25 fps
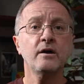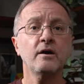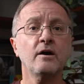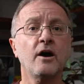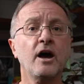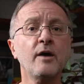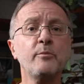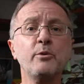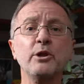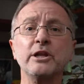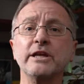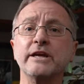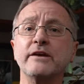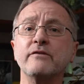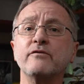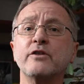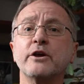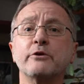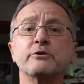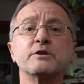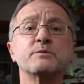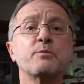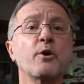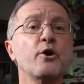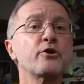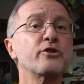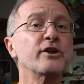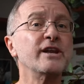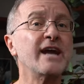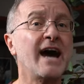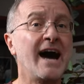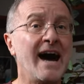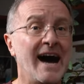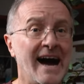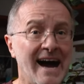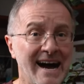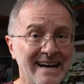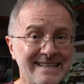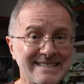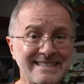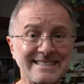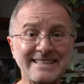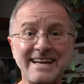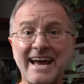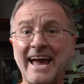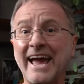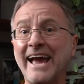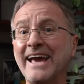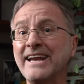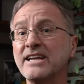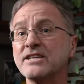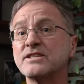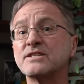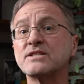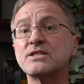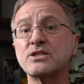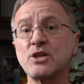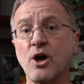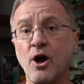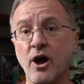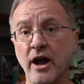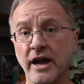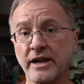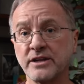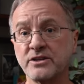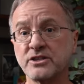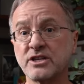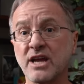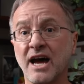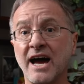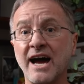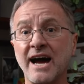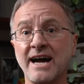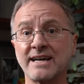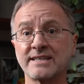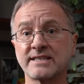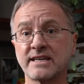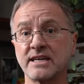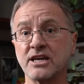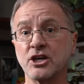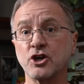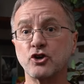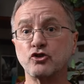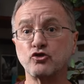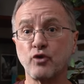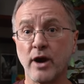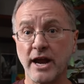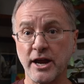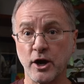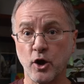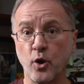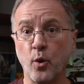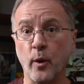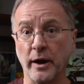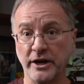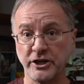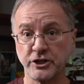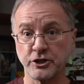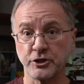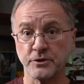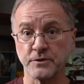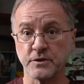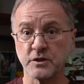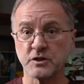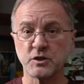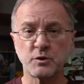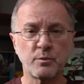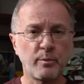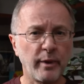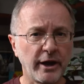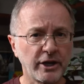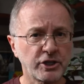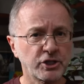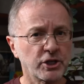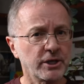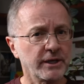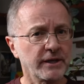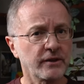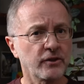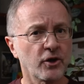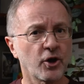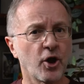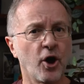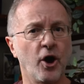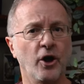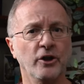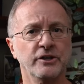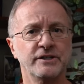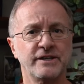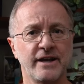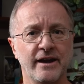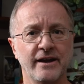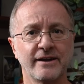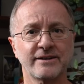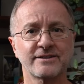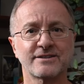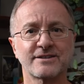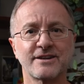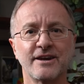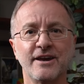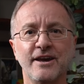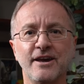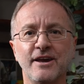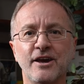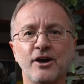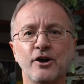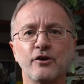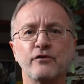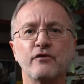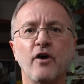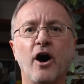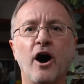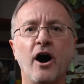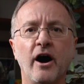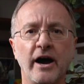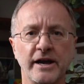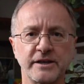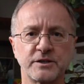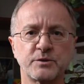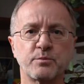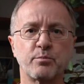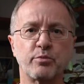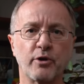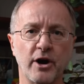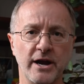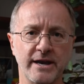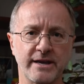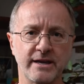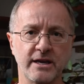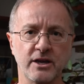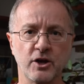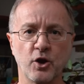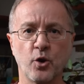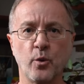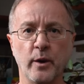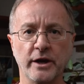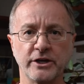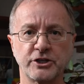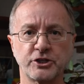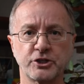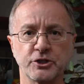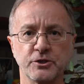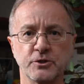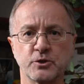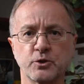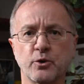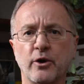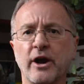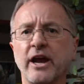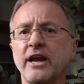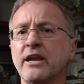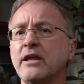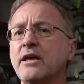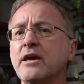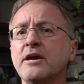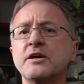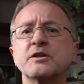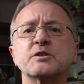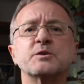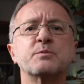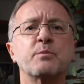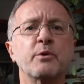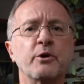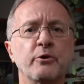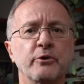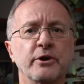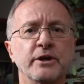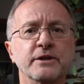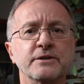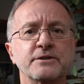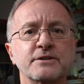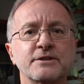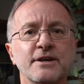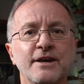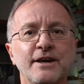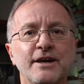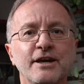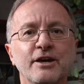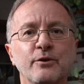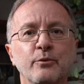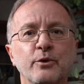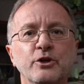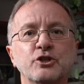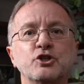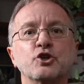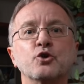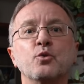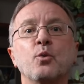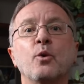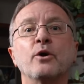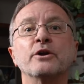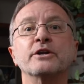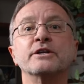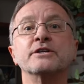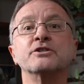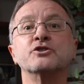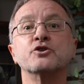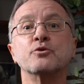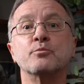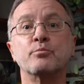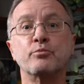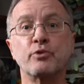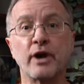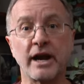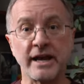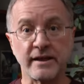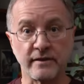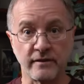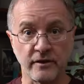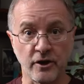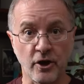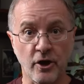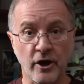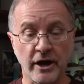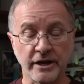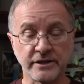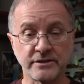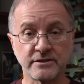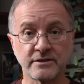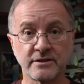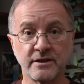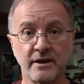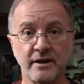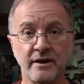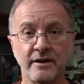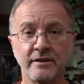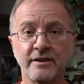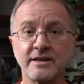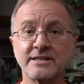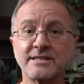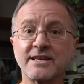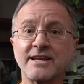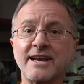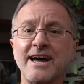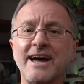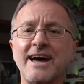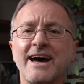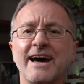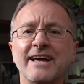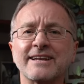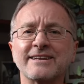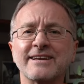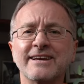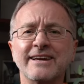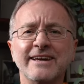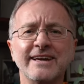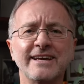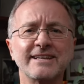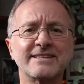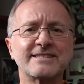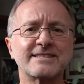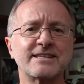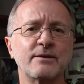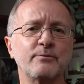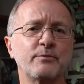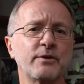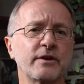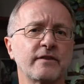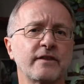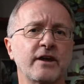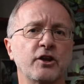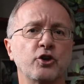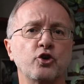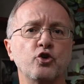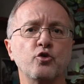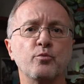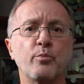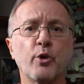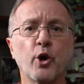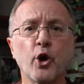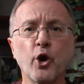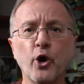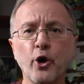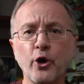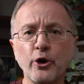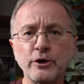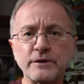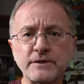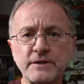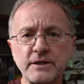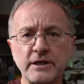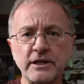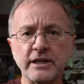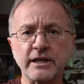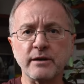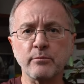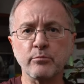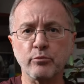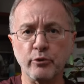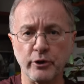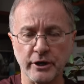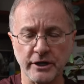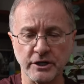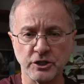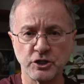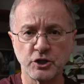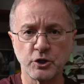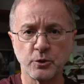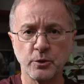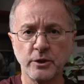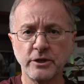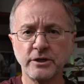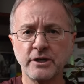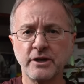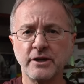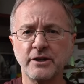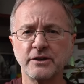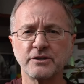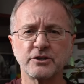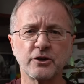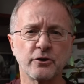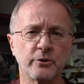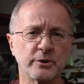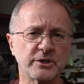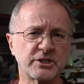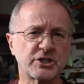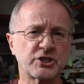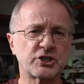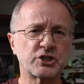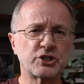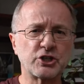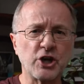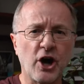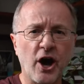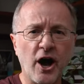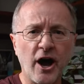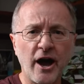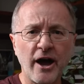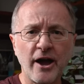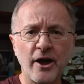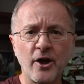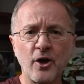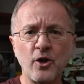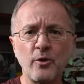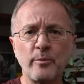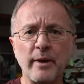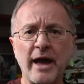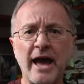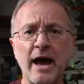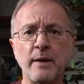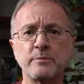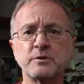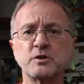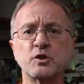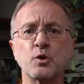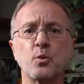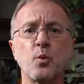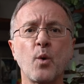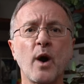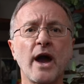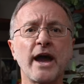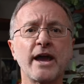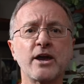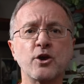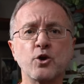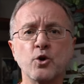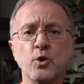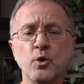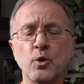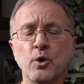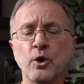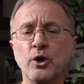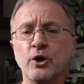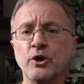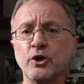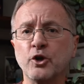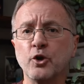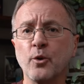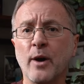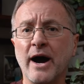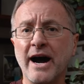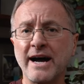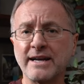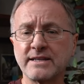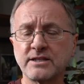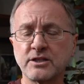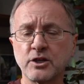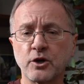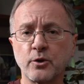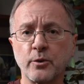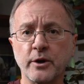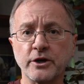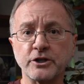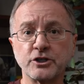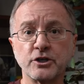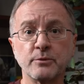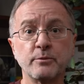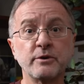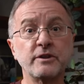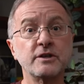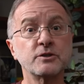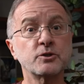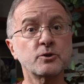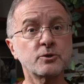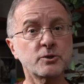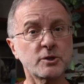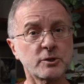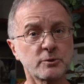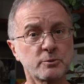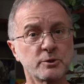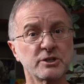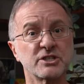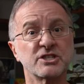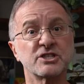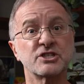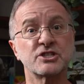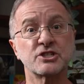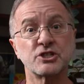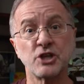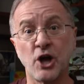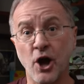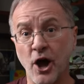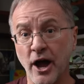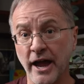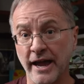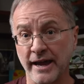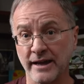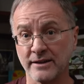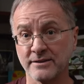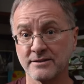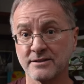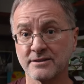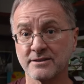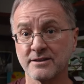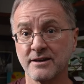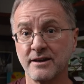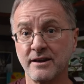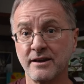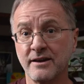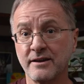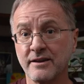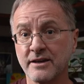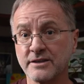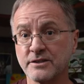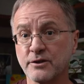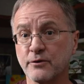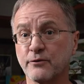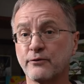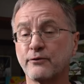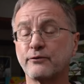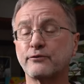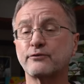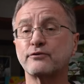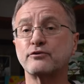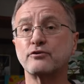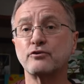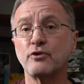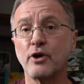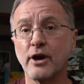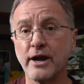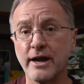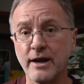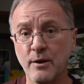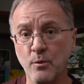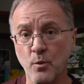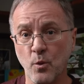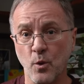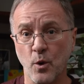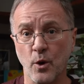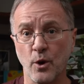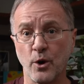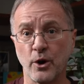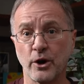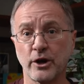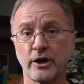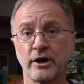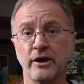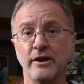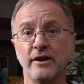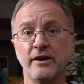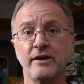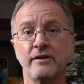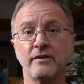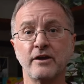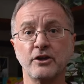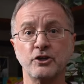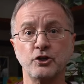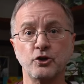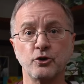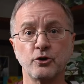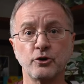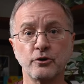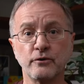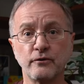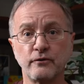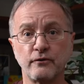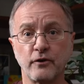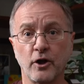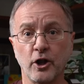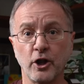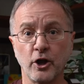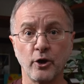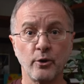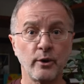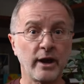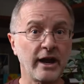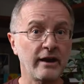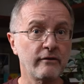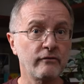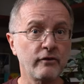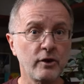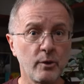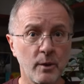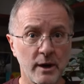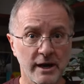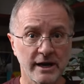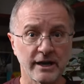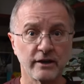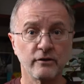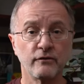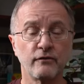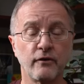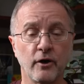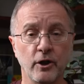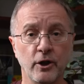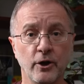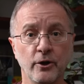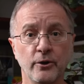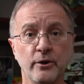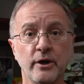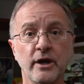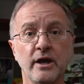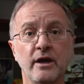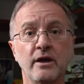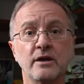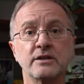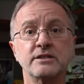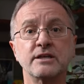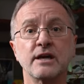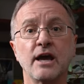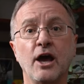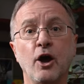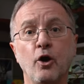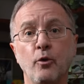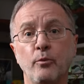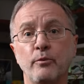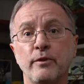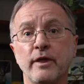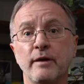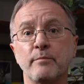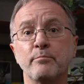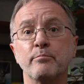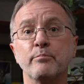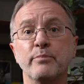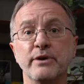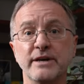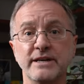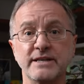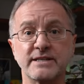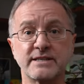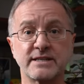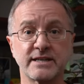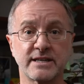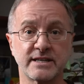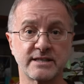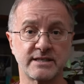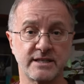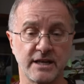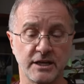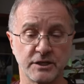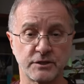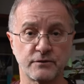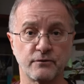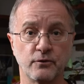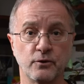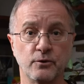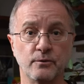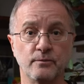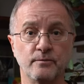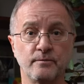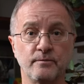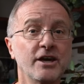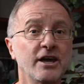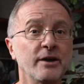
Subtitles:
I believe there is both an art and a science to asking great questions, especially in the context of ice-breaking questions or any experience in which you're wanting to break the ice. There's an art. It's something that you personally bring to it. So a style, perhaps the way you ask the question, but there's also a science. There's a framework that you can follow, everyone can follow, to help them be successful.